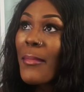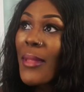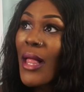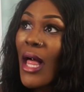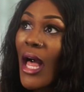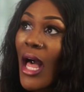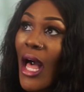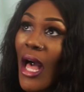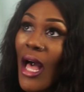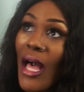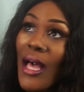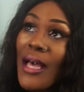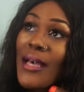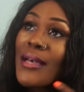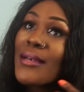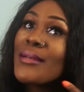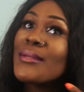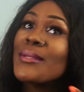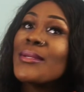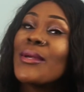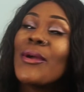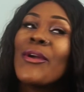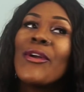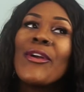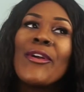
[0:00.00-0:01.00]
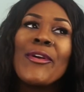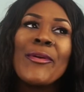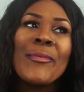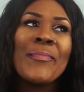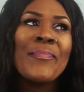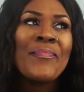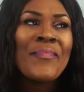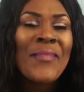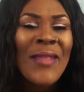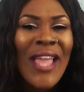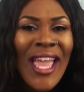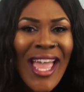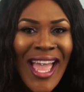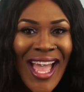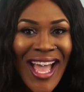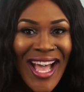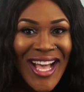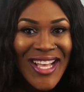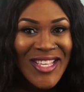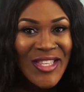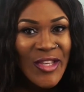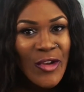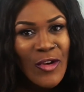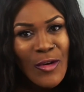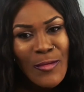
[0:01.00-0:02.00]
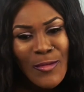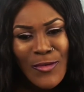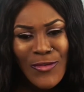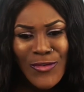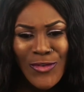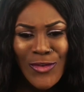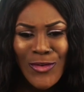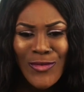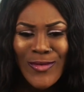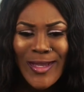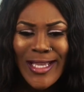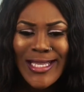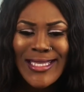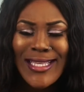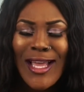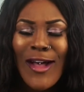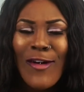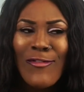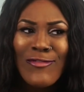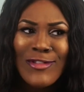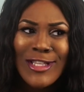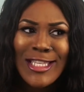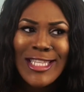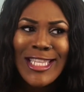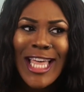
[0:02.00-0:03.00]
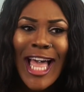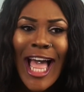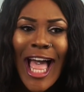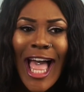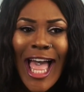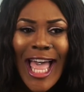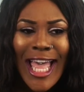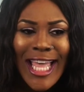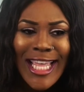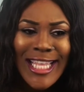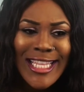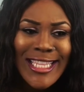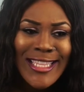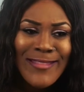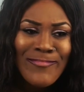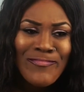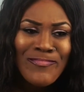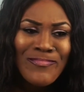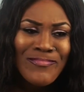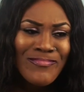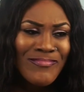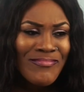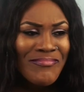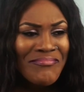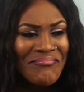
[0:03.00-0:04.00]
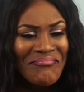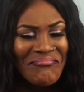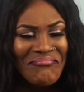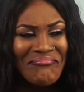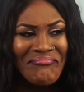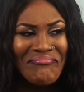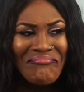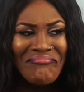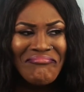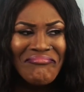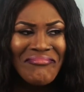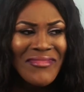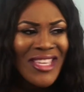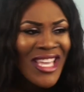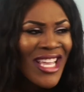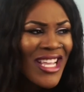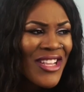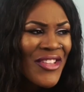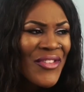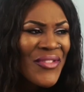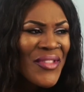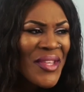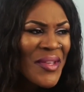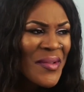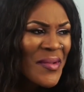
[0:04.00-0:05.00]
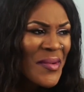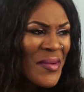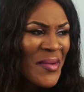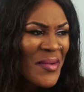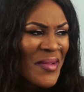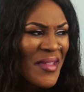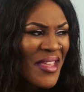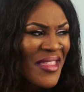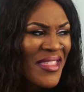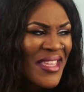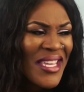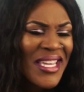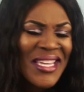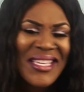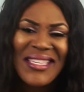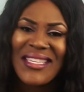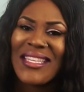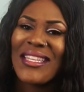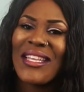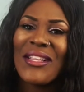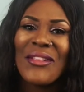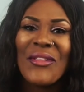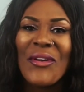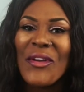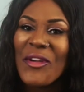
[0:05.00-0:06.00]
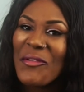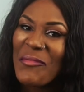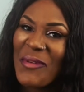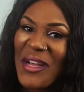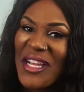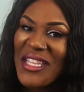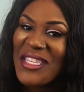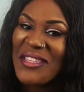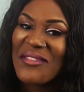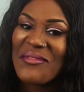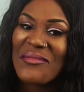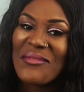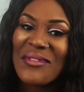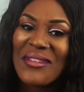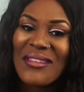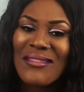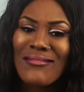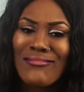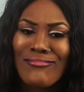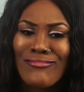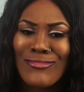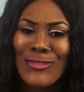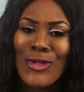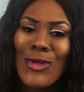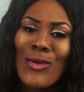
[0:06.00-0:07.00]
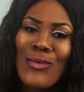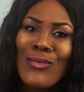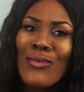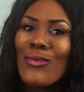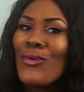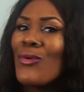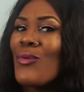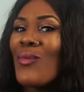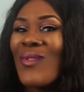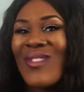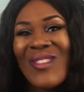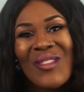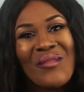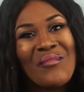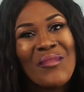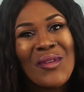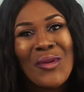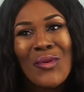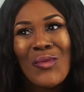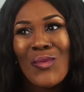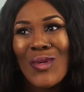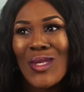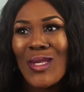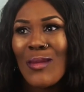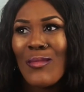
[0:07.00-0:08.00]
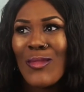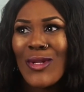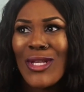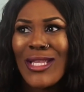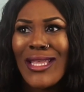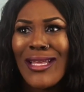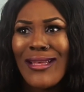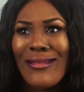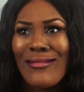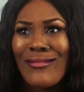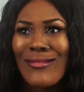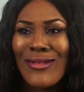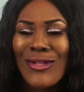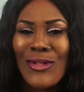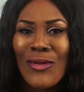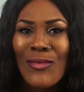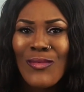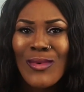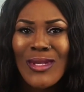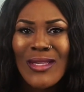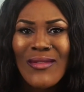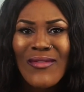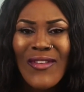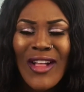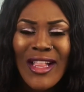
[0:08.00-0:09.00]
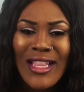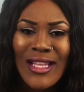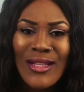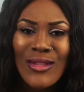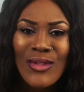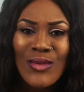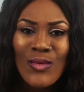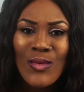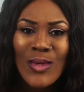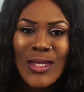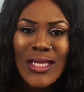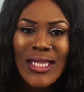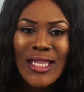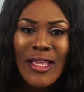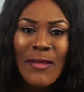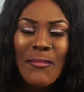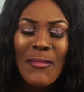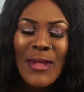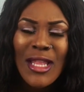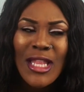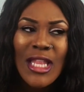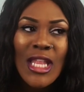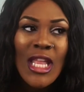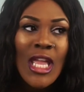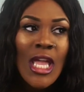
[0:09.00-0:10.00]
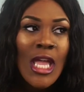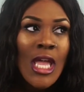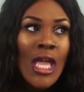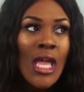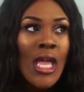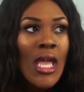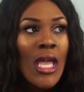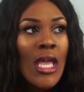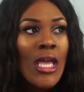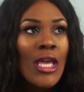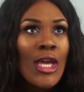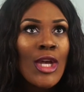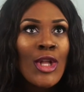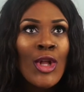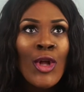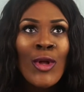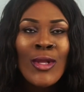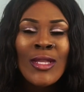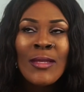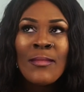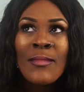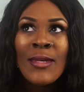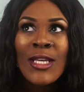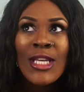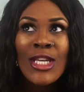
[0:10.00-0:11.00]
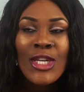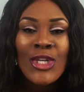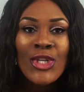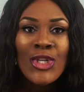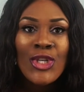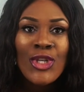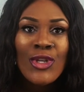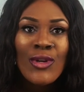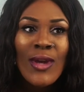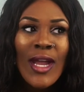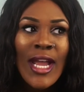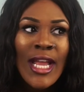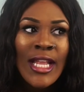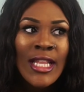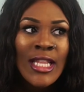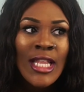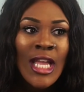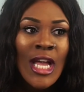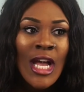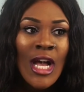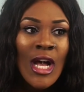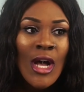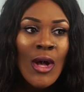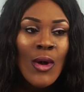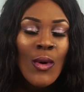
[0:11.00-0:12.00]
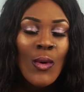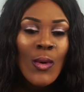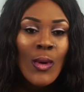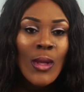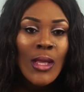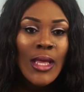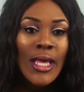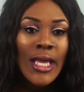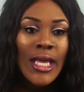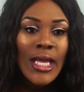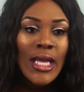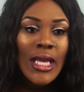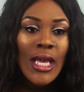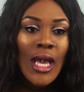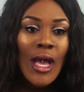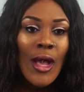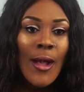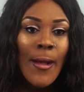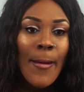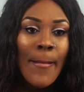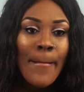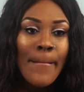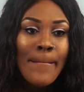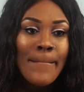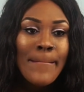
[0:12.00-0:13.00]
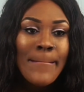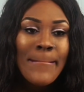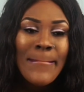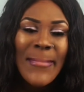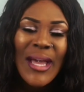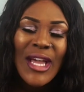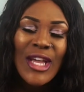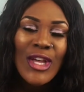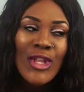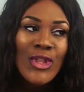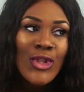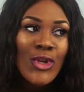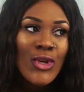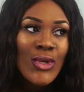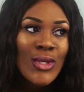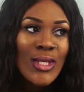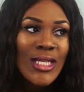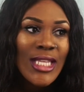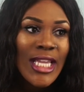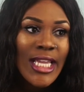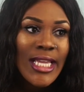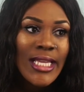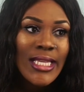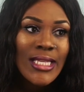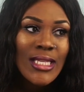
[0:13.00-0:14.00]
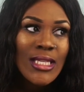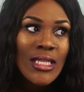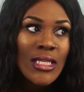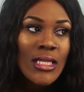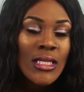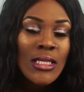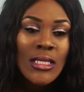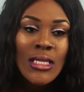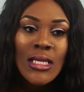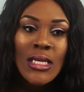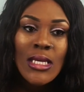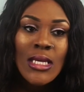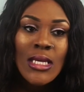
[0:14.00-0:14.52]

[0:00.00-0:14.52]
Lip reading: blah. So I saw him a few weeks after that, and I think he said hello, but I didn't really. Who wants to mingle with somebody that was violent towards them? And it's a big issue right now. Like back in those days,